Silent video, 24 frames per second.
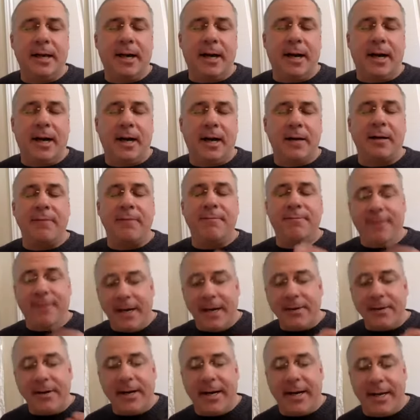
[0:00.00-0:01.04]
a
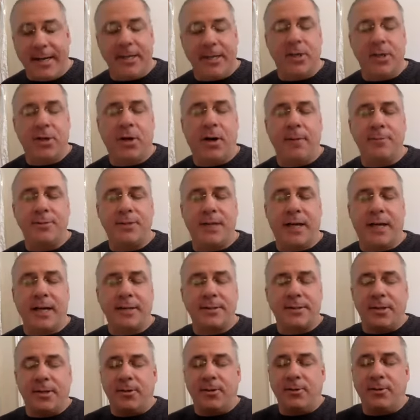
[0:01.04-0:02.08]
very hidden
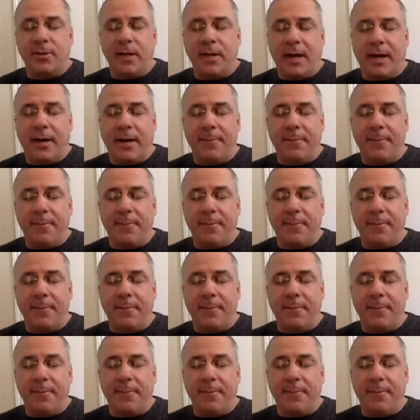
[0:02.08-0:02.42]
object. So